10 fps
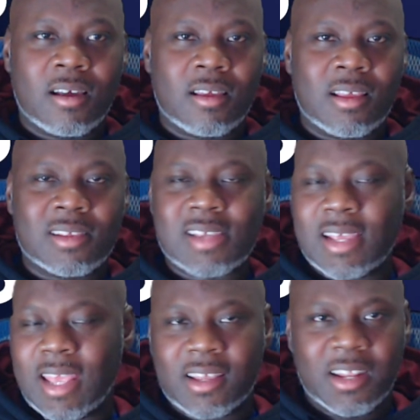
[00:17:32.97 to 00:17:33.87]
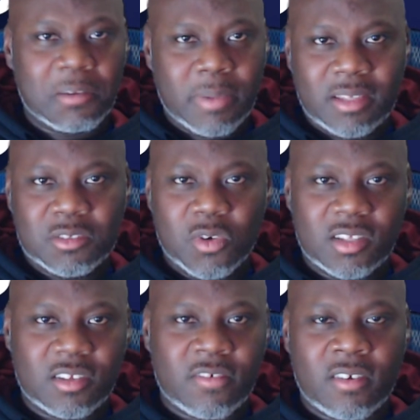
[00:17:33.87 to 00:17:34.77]
it's like they clickbait you into
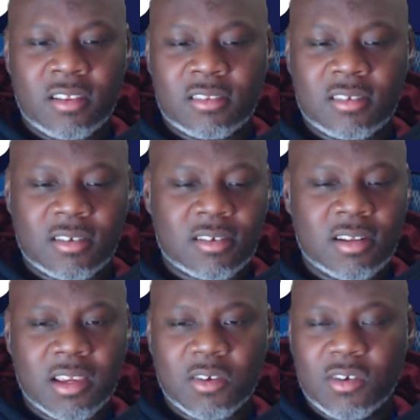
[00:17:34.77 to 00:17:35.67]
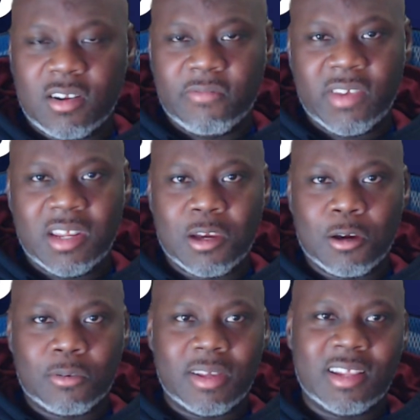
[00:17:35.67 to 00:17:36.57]
clicking on the
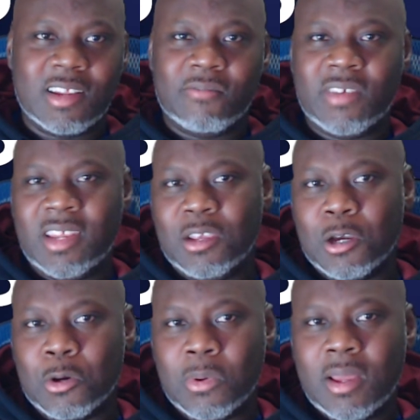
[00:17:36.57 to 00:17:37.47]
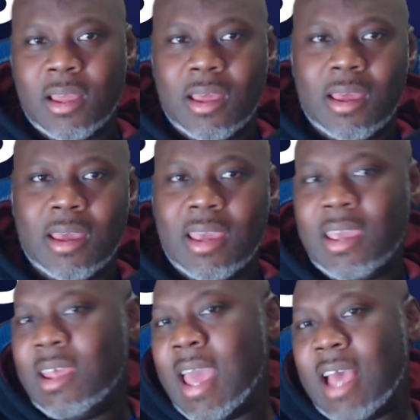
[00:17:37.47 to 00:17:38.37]
video, and then the video
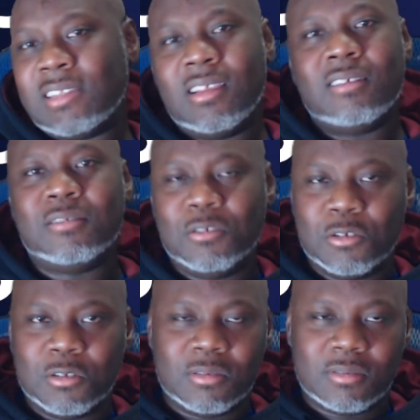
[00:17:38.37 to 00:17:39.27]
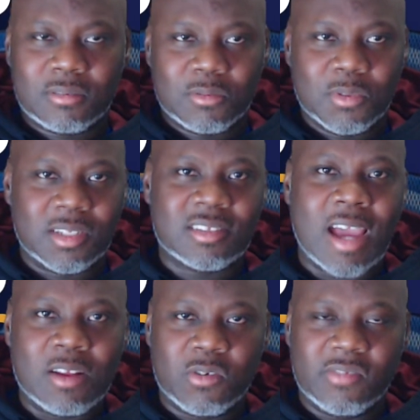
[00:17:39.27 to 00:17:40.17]
it has nothing to do with the
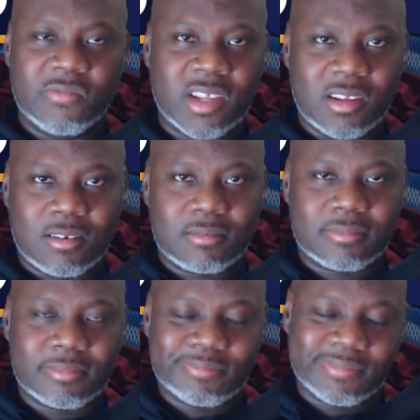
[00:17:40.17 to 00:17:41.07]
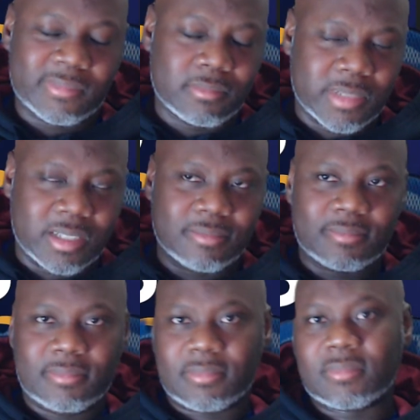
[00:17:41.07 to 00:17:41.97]
title of the video. But
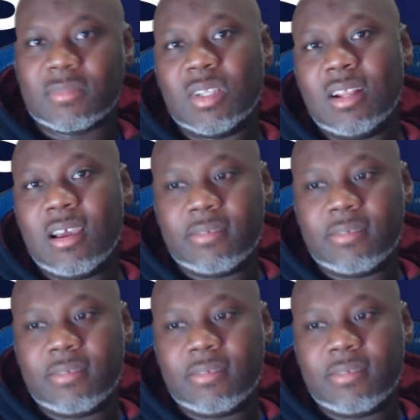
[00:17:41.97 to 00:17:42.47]
whatever.